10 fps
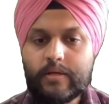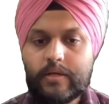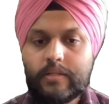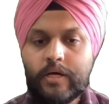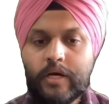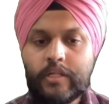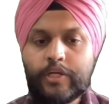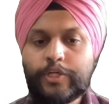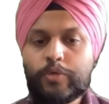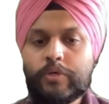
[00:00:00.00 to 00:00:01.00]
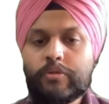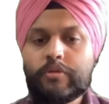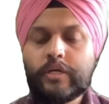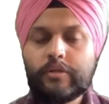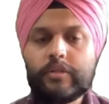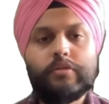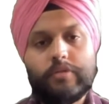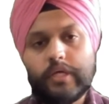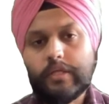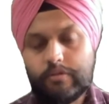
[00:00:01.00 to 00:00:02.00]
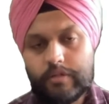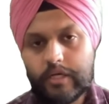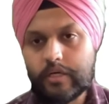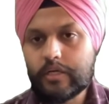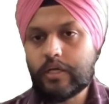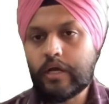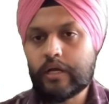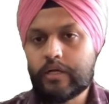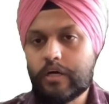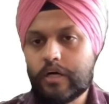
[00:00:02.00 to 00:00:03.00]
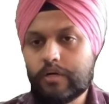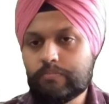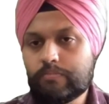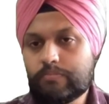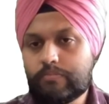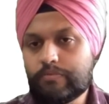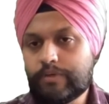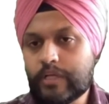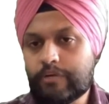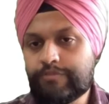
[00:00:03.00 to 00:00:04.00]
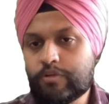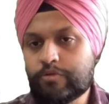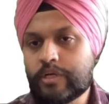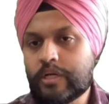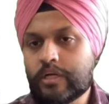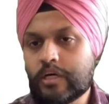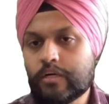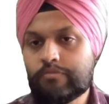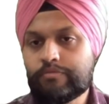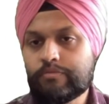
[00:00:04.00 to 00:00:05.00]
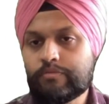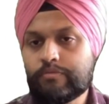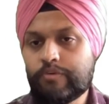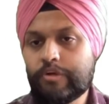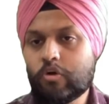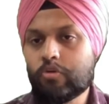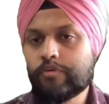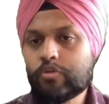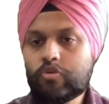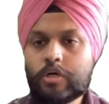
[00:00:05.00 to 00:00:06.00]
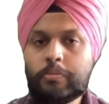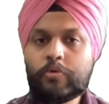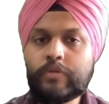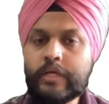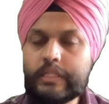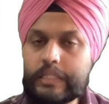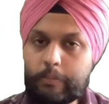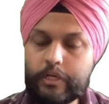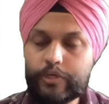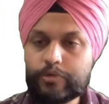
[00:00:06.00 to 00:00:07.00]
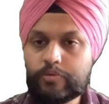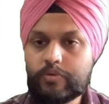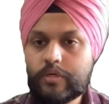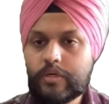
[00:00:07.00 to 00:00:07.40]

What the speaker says: The other issue is that since he is there, and with reference to Sri Lanka, we will always talk about the Tamil issue.